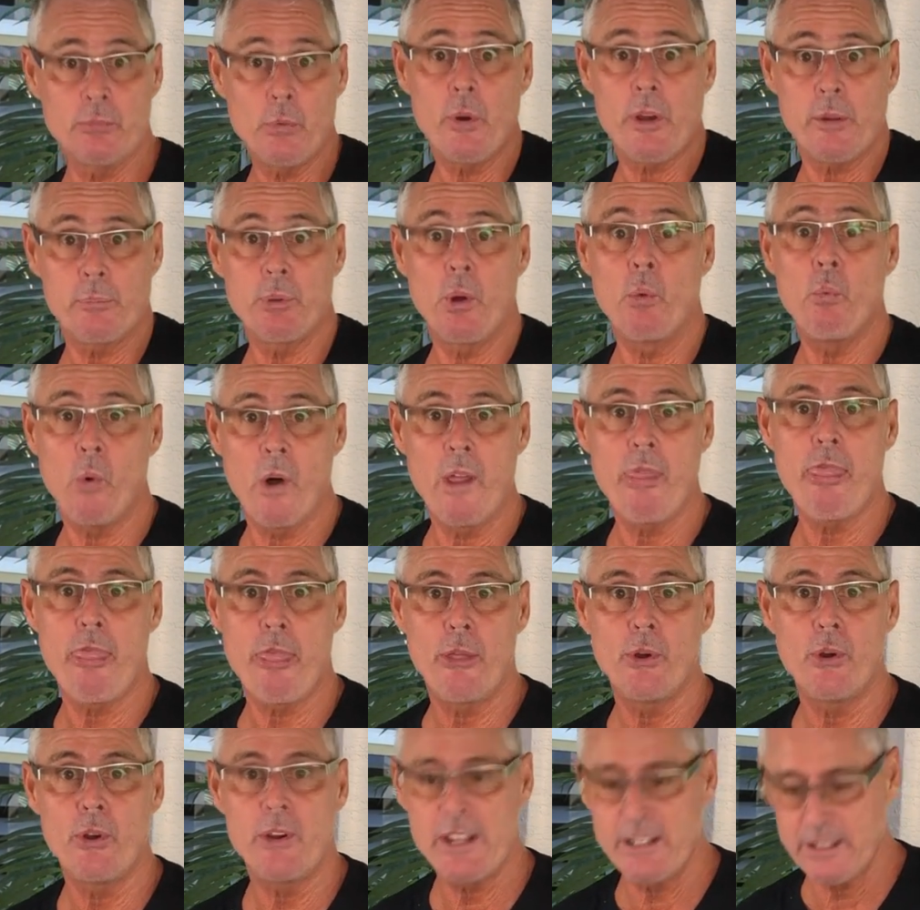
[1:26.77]
We want to put
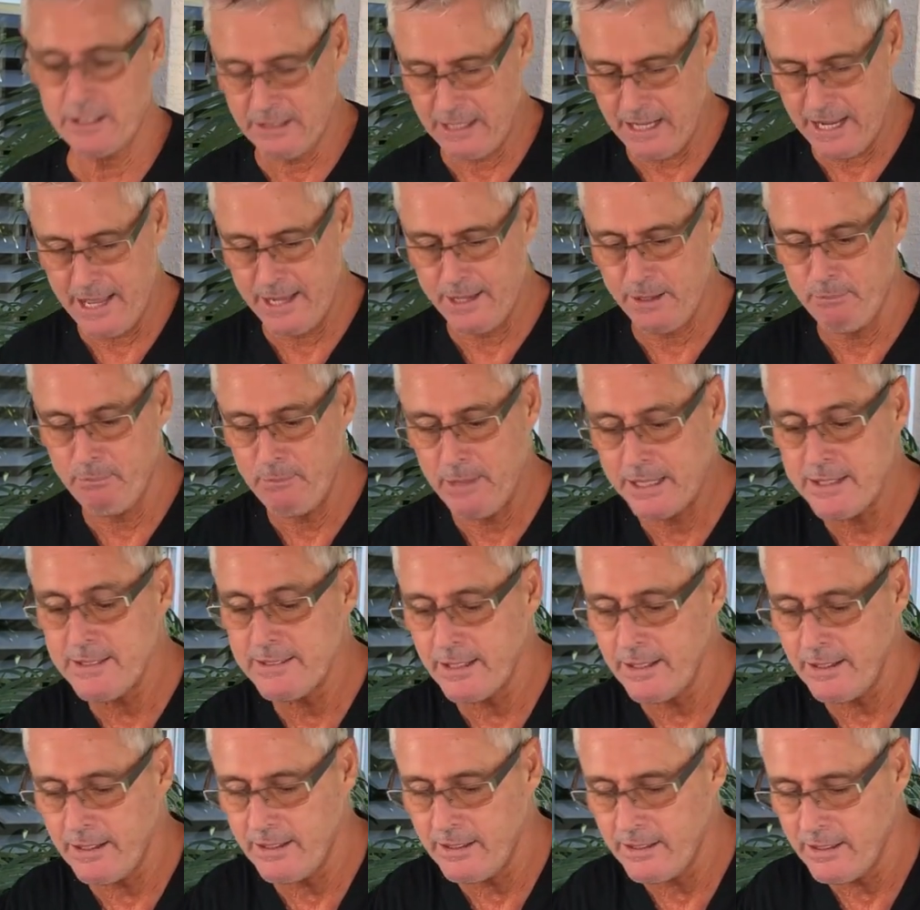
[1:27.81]
1/3 in and kind of mix
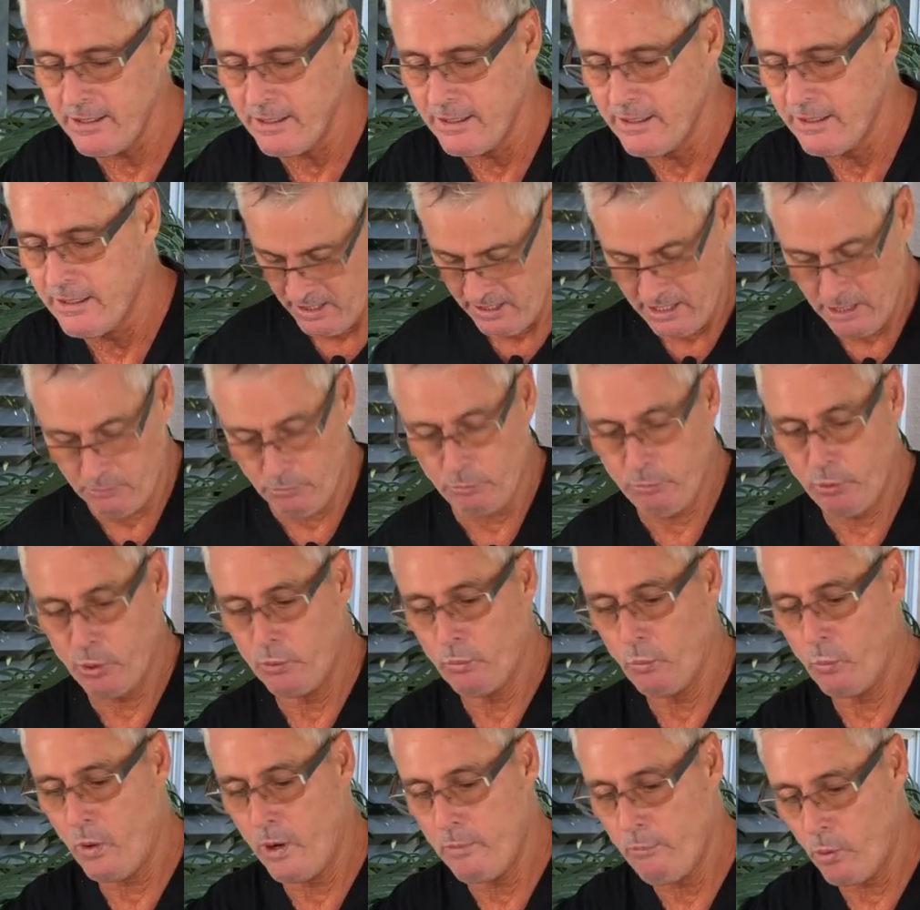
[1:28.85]
it. Then we'll
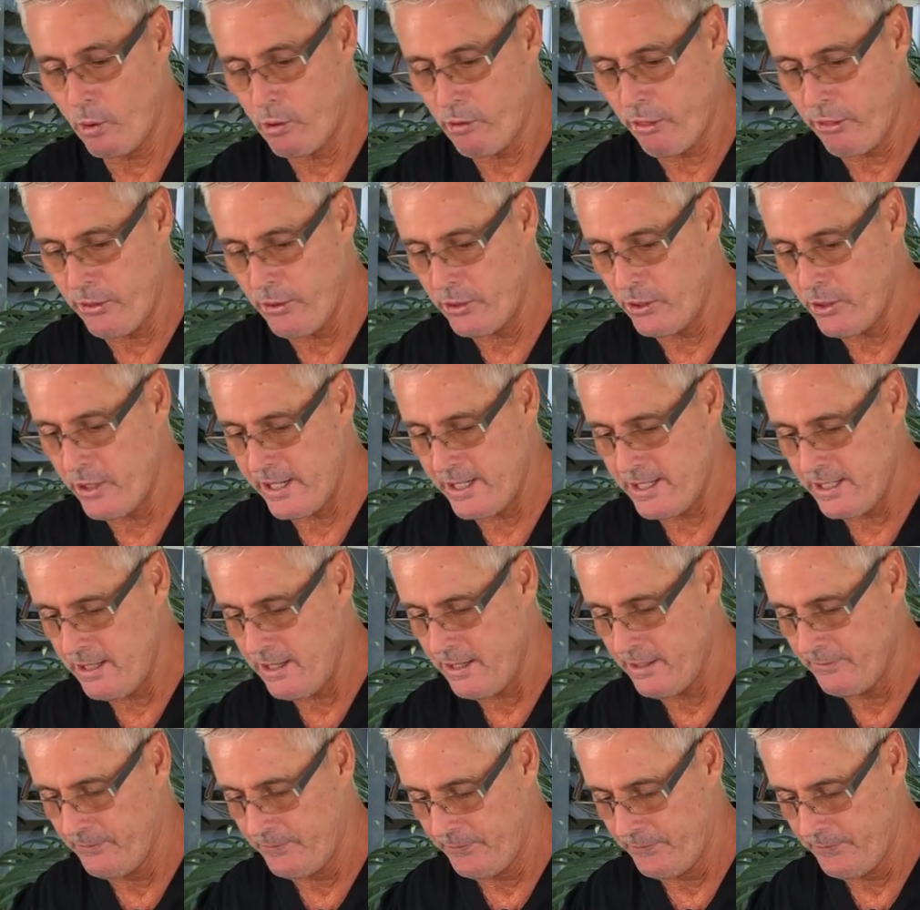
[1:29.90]
put 1 more third in.